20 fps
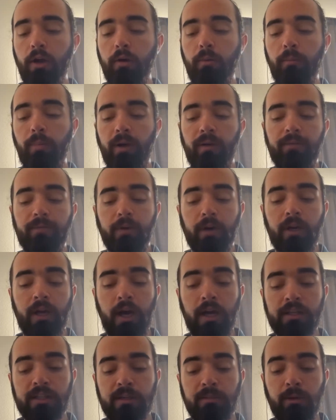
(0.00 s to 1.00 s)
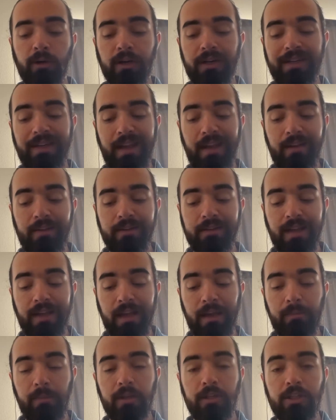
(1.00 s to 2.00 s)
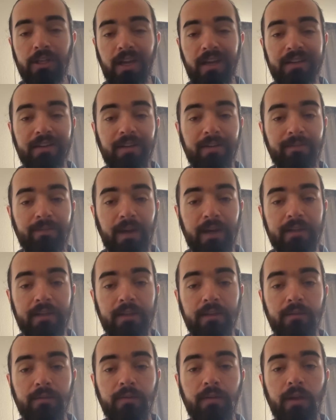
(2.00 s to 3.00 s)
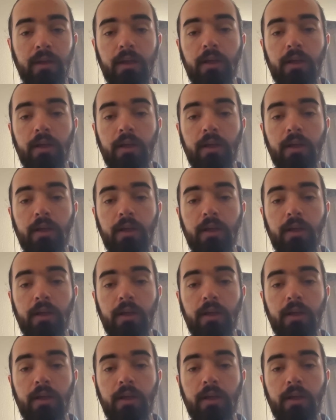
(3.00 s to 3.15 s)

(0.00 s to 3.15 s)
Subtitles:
But for customer damaged and defective,